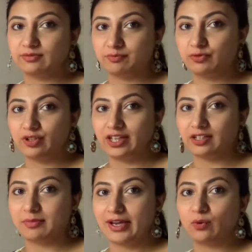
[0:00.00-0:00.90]
created
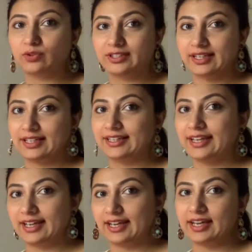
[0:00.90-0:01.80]
my own tiny
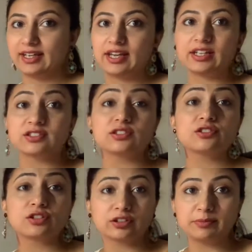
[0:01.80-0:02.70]
deck and I just
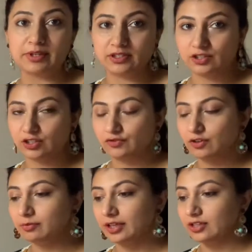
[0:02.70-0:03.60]
took the messages
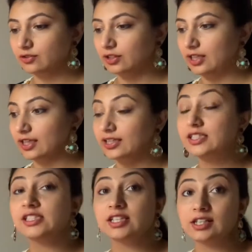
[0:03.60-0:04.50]
from there so that I can
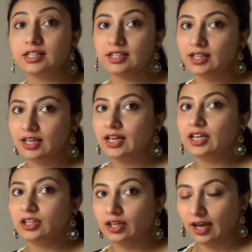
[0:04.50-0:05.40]
still
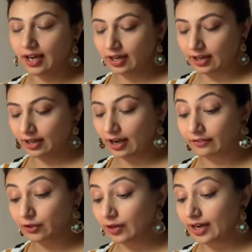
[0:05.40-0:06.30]

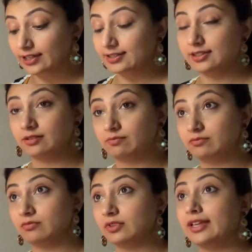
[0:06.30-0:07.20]
have you guys
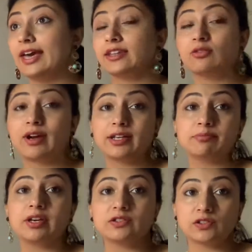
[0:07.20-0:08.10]
get the right
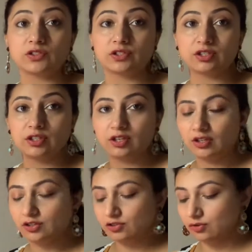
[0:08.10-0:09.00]
message.
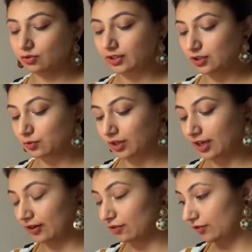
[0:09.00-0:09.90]
So that's what I
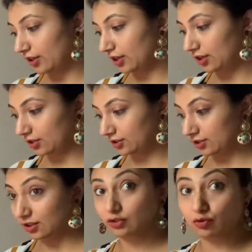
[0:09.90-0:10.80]
have over here.
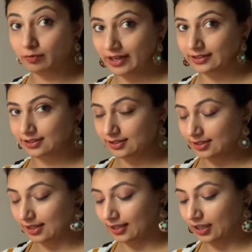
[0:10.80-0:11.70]
These are the Romance
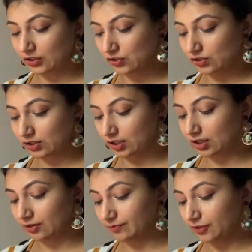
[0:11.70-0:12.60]
Angel
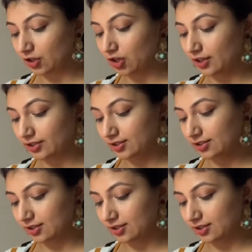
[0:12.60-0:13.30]
cards.